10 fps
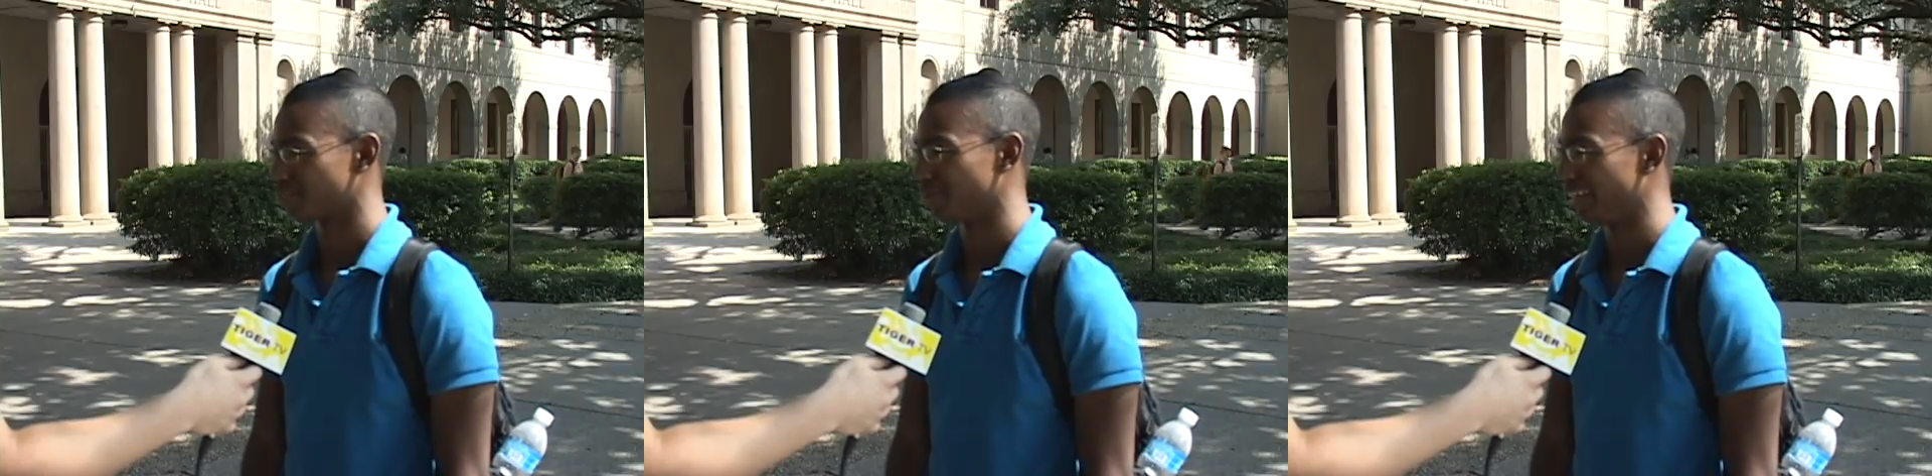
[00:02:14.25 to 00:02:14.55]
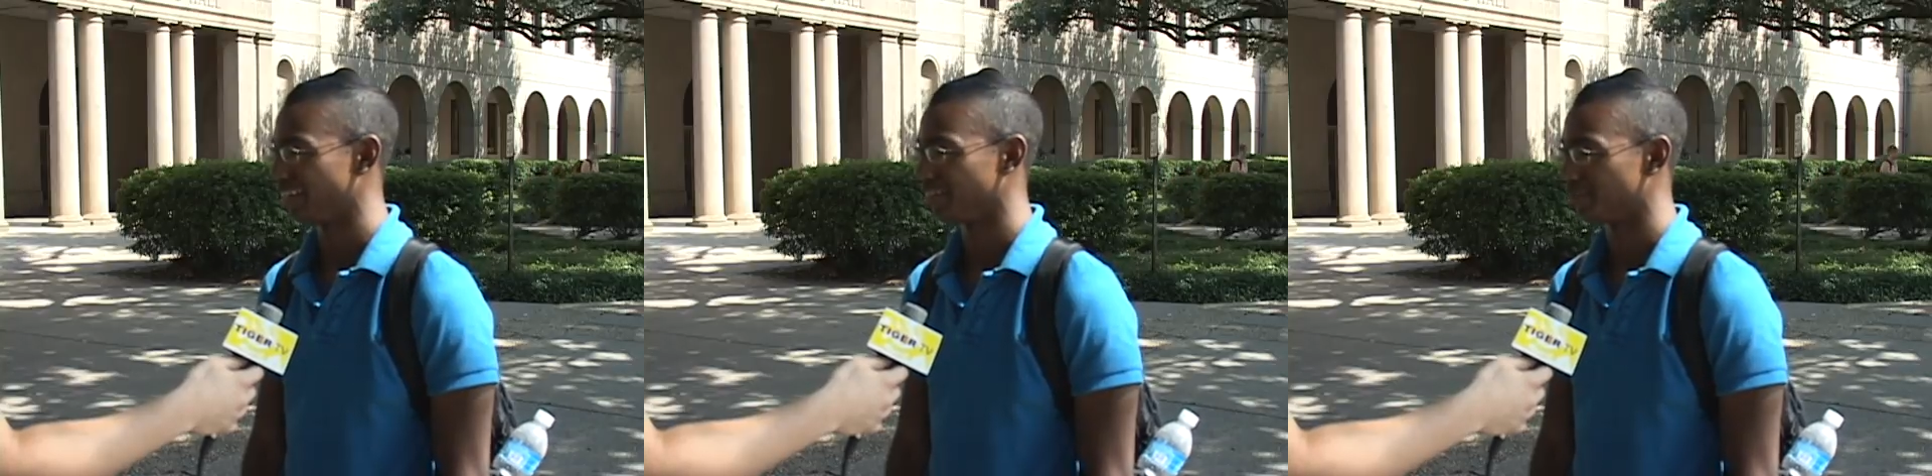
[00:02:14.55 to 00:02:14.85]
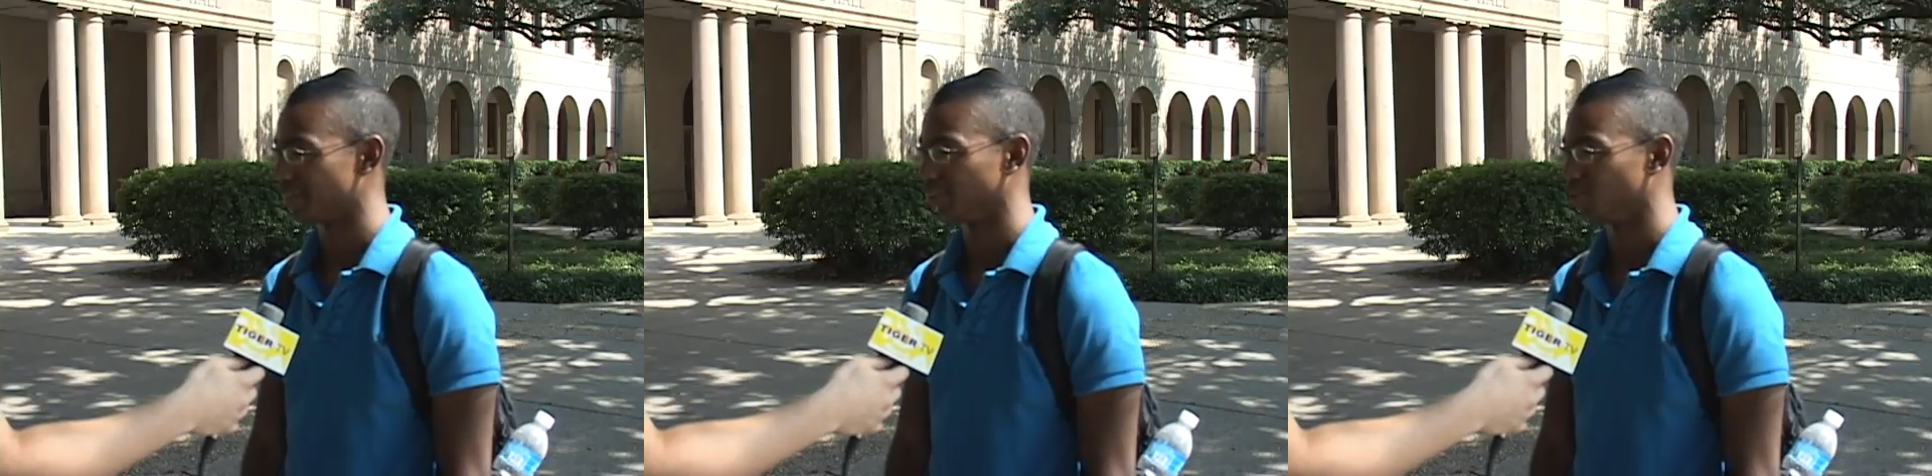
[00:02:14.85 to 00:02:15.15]
when they hear
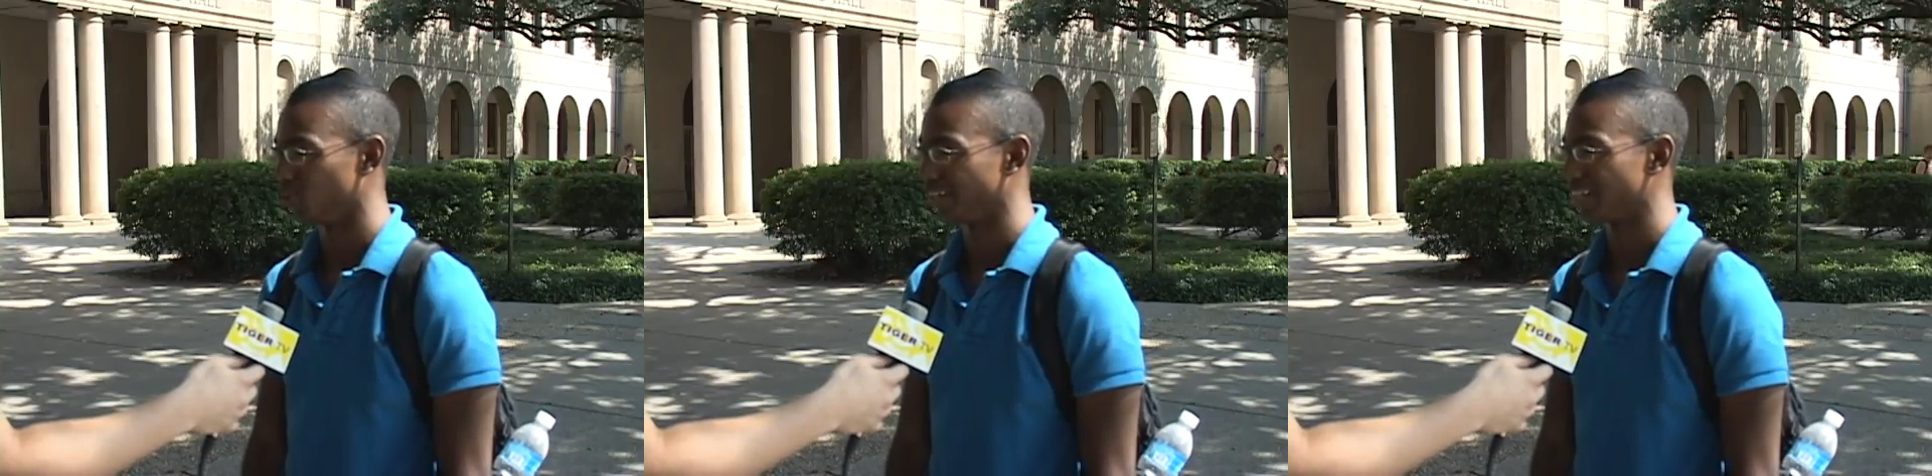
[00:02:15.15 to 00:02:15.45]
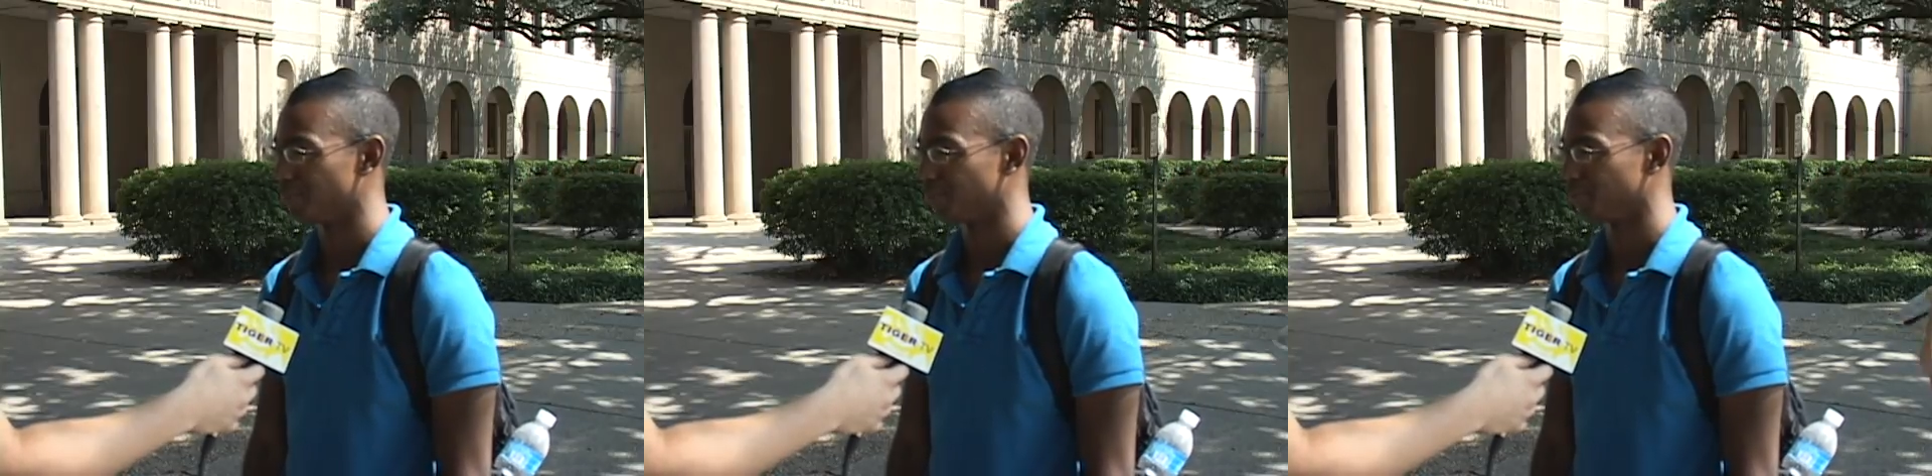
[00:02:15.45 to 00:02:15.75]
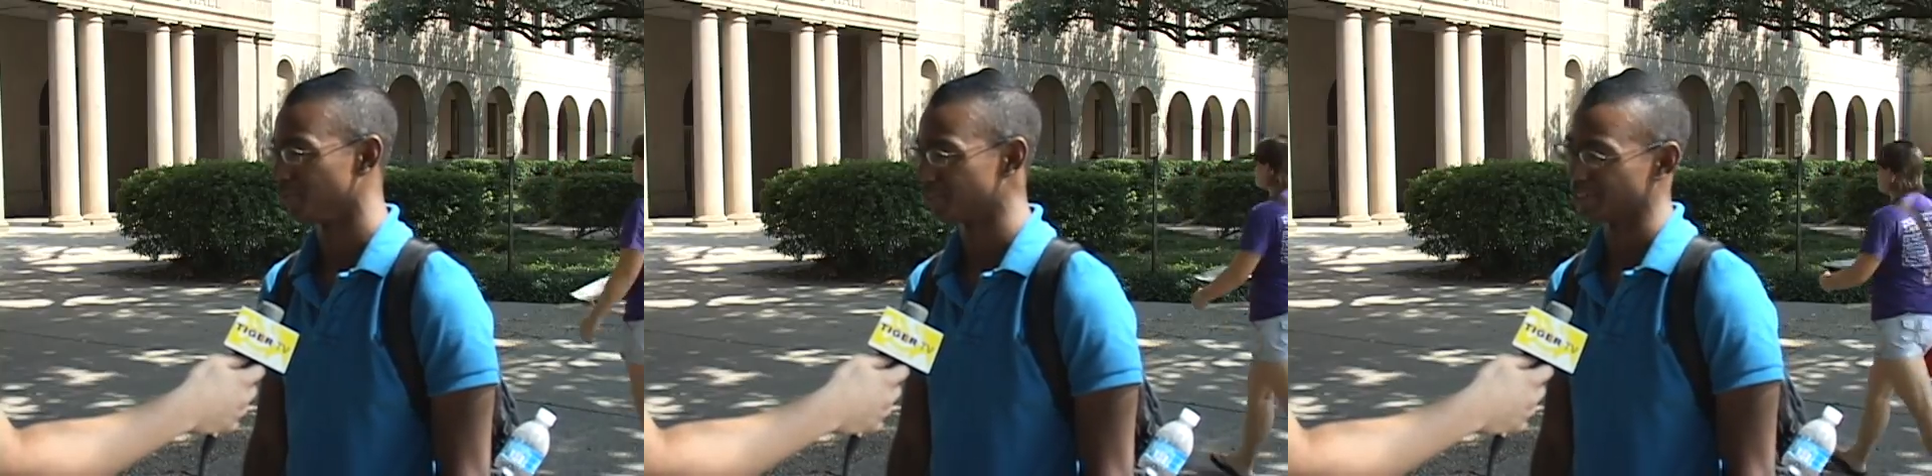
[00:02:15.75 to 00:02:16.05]
about a little wind coming
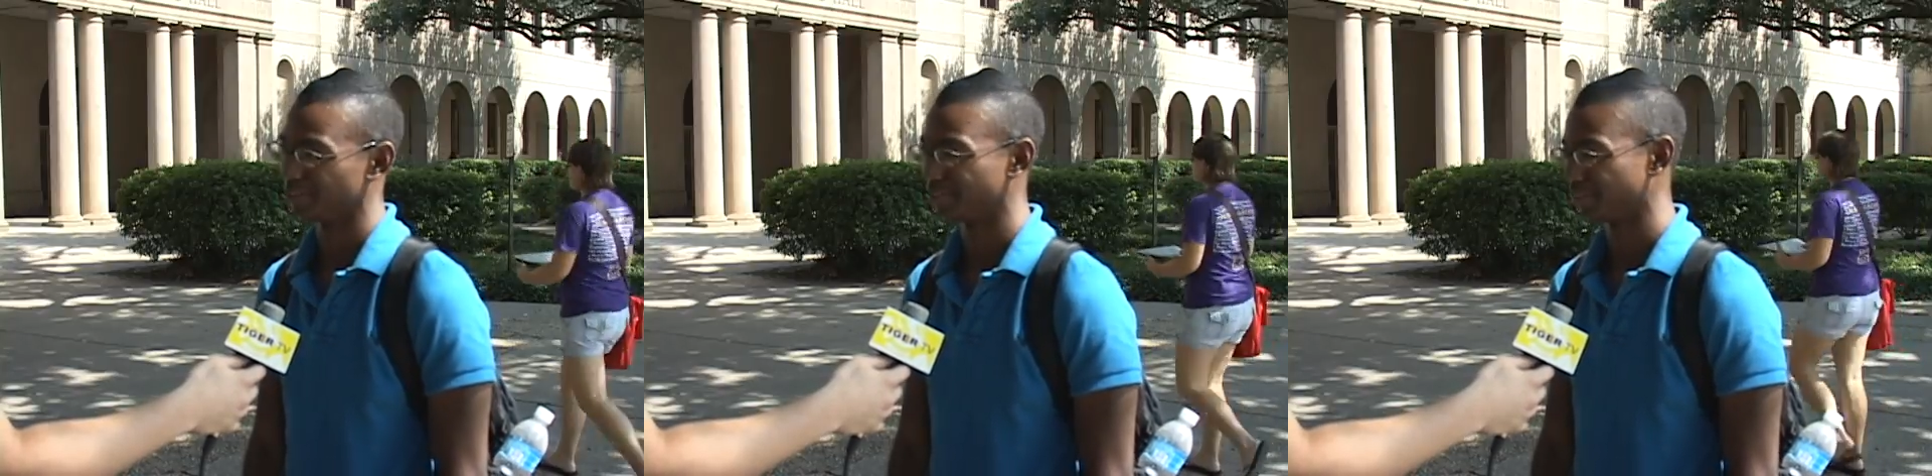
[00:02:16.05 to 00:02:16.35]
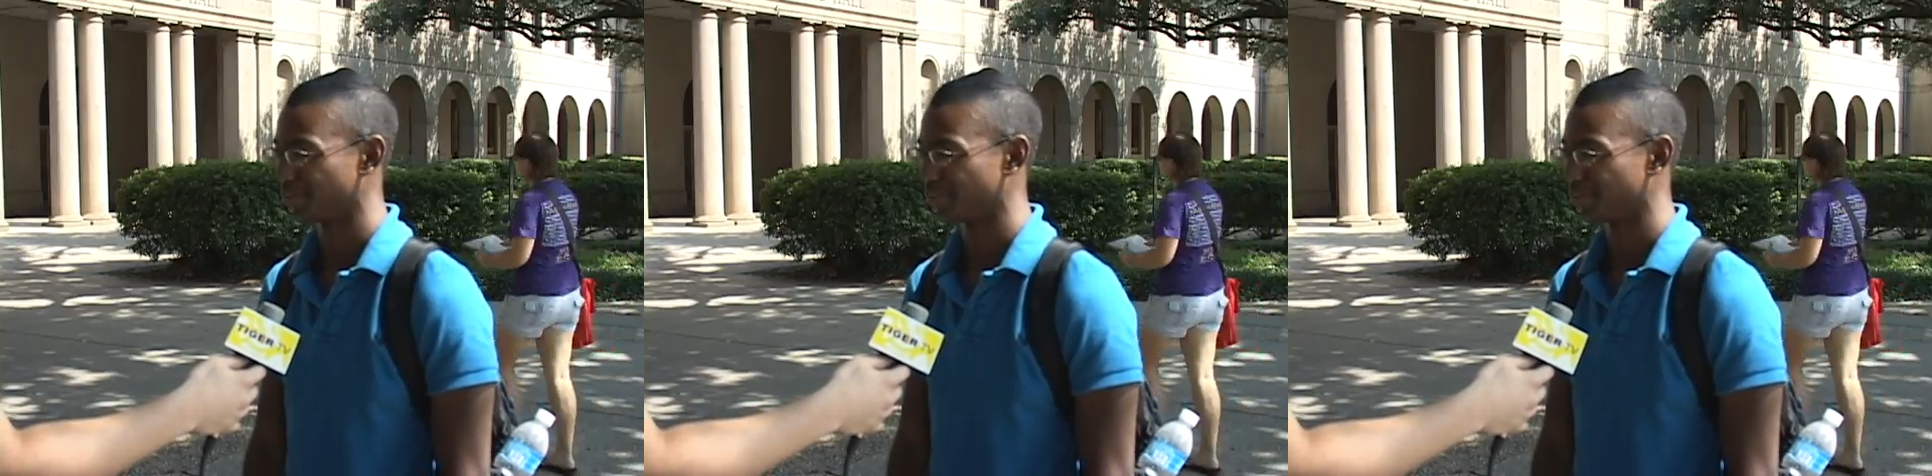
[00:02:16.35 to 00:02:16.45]
through, so